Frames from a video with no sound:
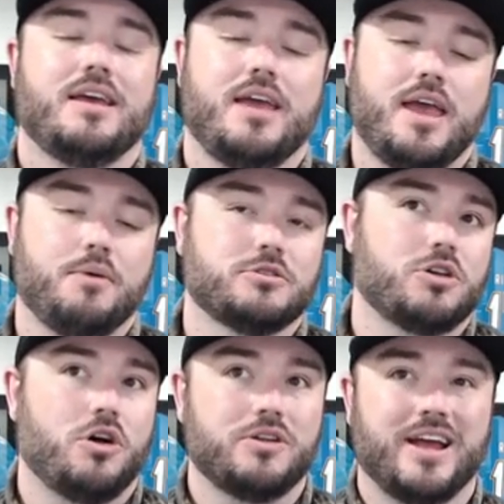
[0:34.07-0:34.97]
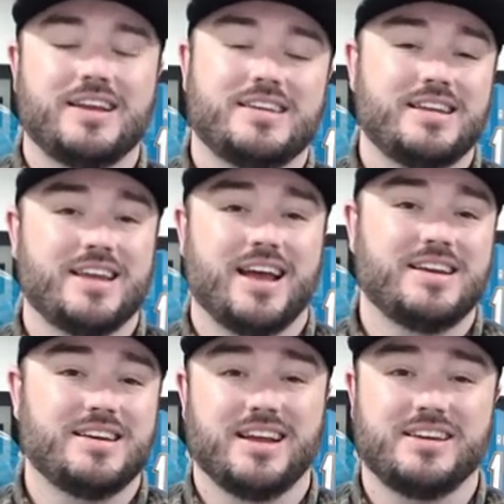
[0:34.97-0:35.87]
It was all 1990,
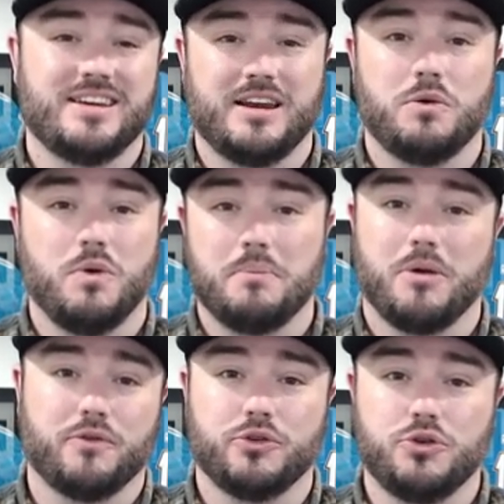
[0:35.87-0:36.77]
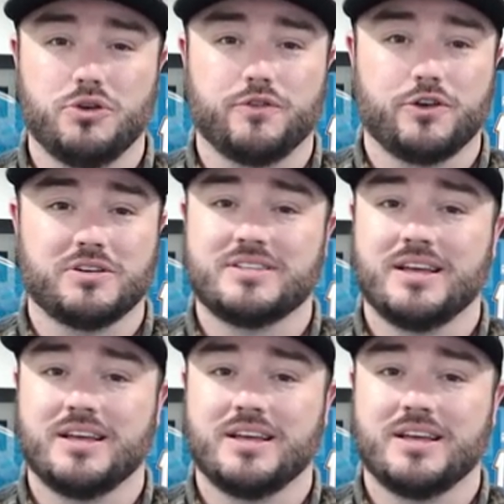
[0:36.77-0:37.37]
1991 Marvel Universe.